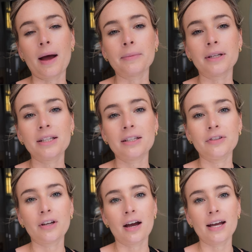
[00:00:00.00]
I'm going to give
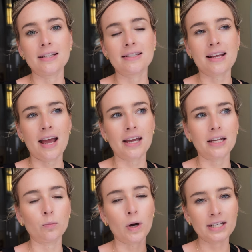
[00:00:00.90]
you guys
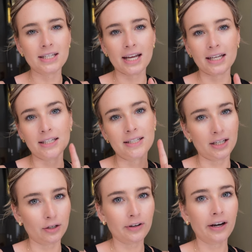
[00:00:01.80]
a one day
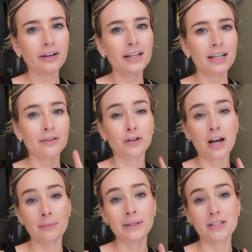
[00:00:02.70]
itinerary if you're
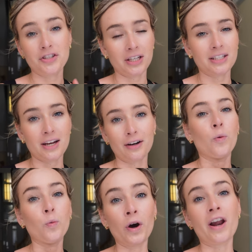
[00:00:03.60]
coming to Cinque Terre,
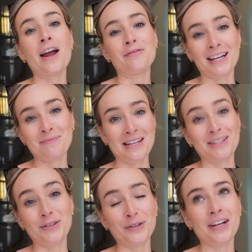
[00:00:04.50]
what I recommend
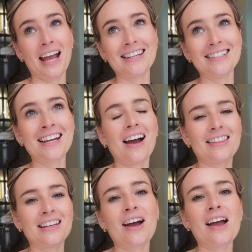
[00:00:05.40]
to do. And I
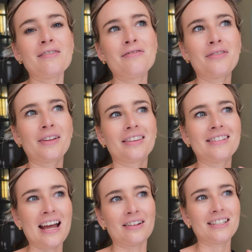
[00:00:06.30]
think I've
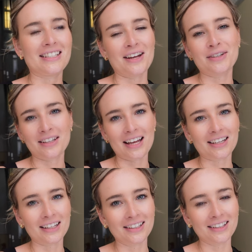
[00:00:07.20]
nailed it down to
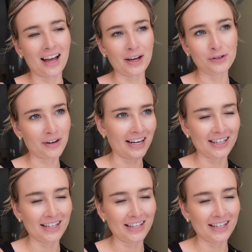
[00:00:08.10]
like a great